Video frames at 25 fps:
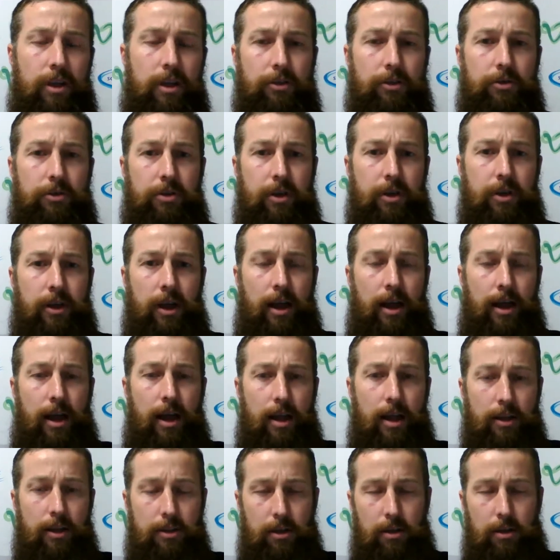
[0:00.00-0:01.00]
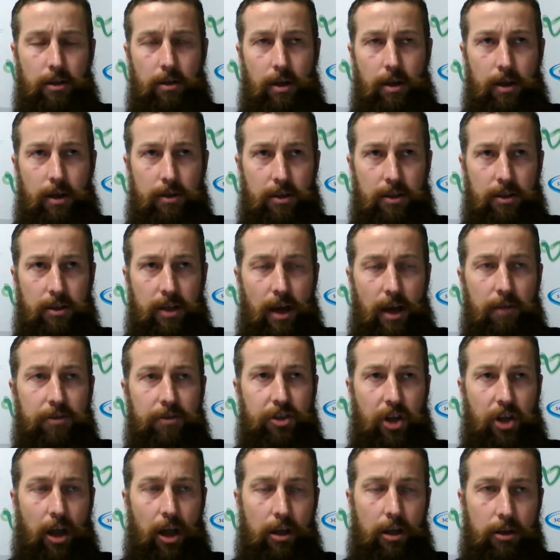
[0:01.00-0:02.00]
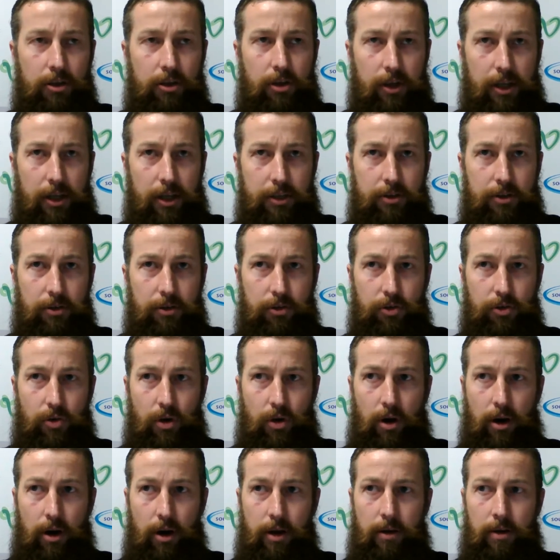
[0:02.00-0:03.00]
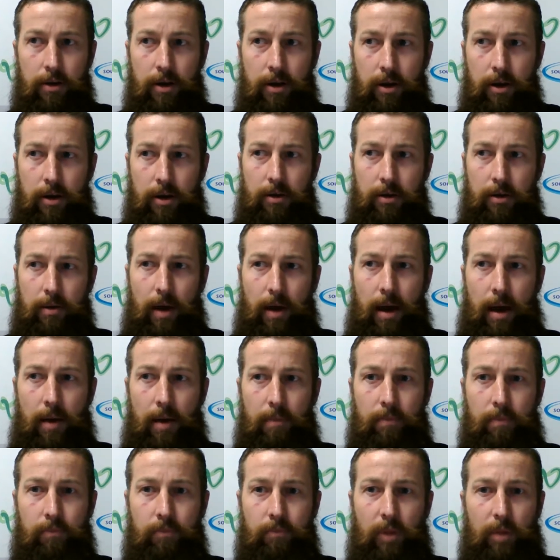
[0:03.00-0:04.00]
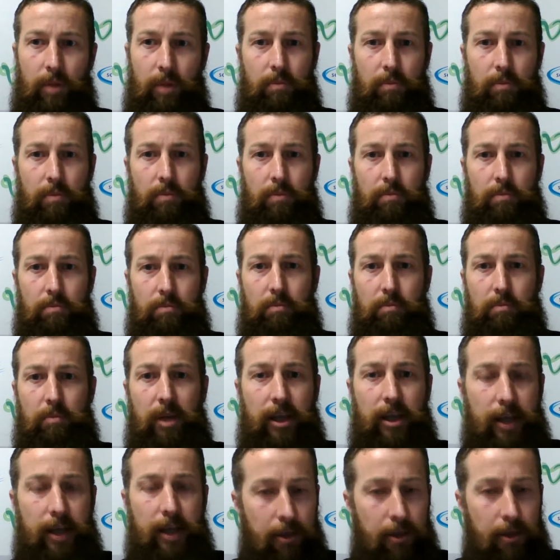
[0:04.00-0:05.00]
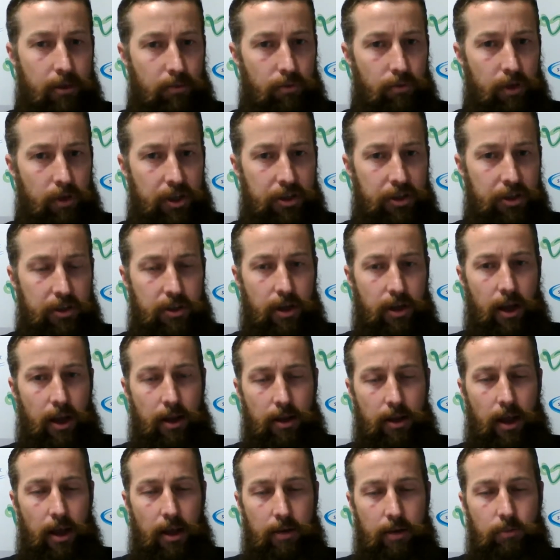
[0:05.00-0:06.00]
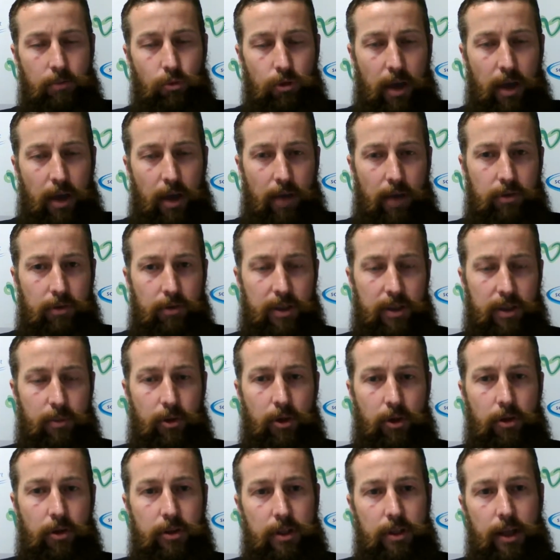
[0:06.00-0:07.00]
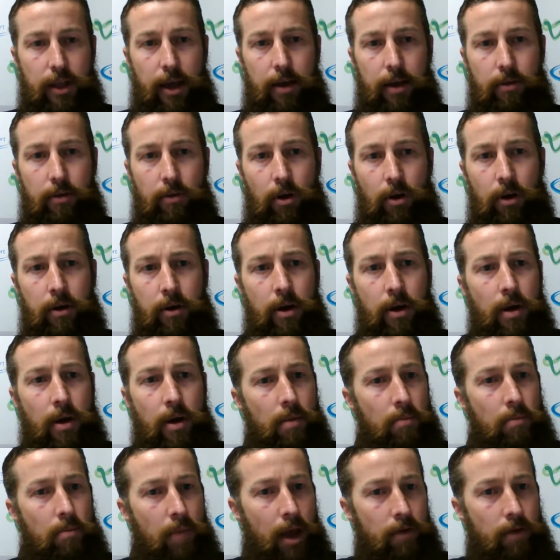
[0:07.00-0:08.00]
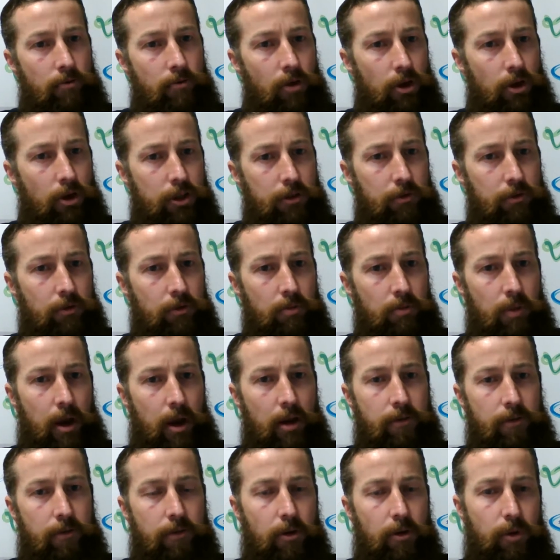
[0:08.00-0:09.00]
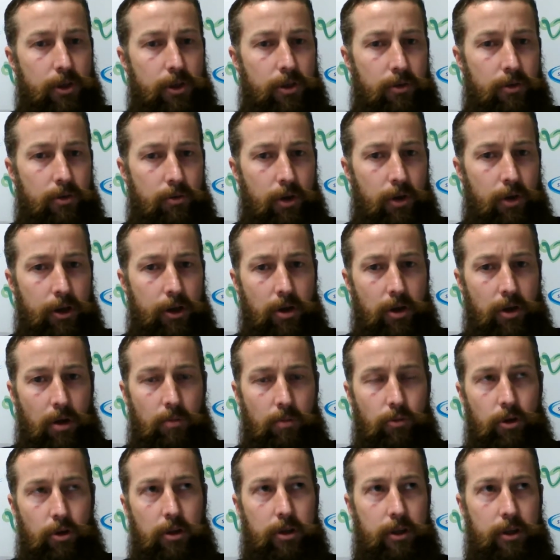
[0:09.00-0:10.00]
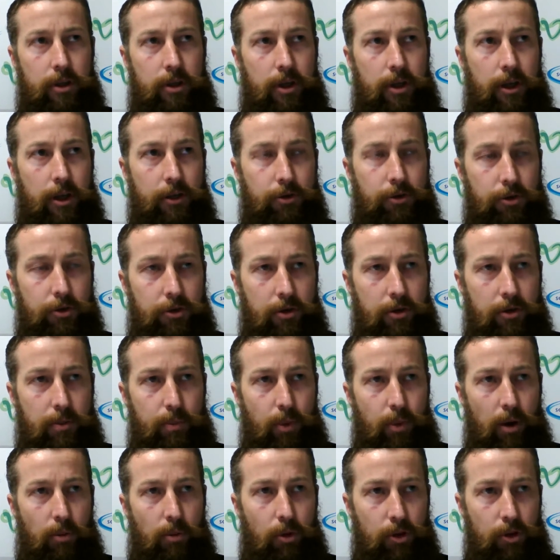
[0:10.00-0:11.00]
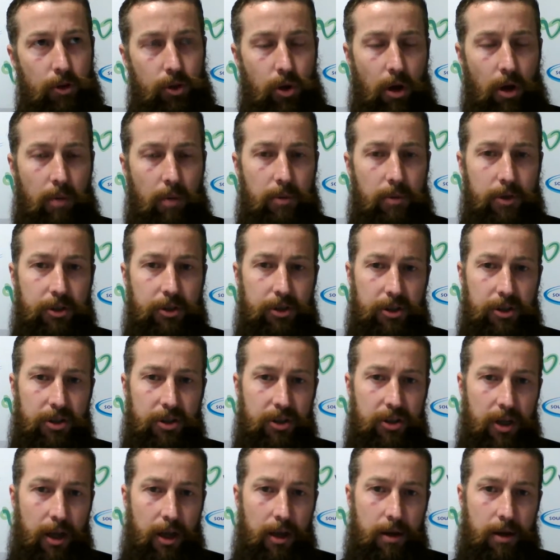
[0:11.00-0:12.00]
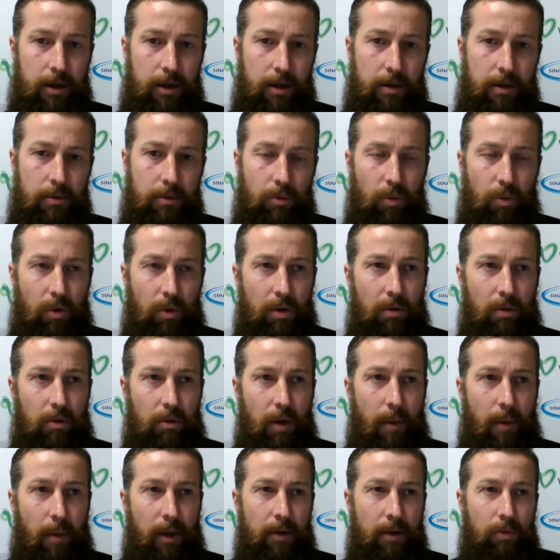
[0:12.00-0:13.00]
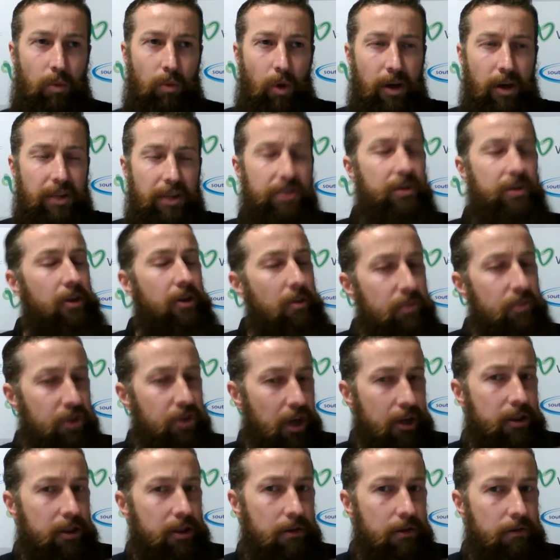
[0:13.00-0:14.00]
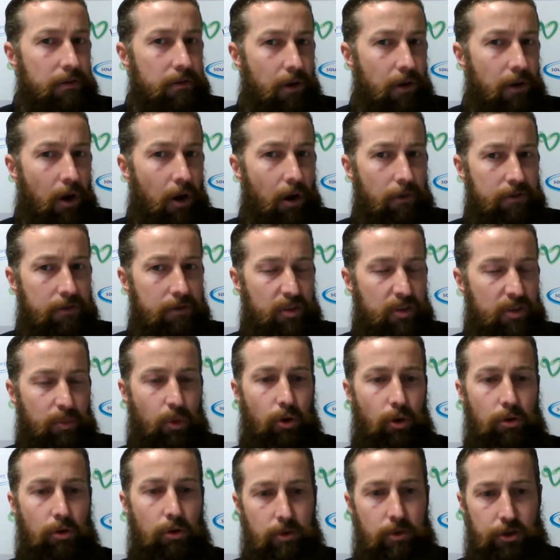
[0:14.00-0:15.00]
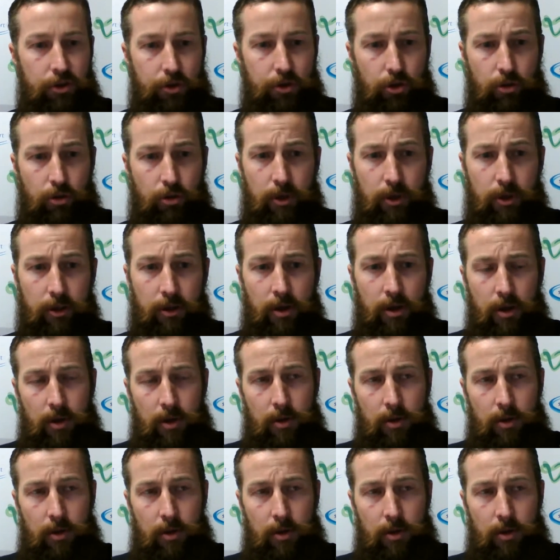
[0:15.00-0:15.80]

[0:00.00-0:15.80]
interesting, and it's a tough challenge, I guess, to try and mitigate the risks, and we'll cover some of those later on. Matt Ross from AFL Western Region, I'm really interested by what Tom has just said. I mean, what is the objective of sport resuming?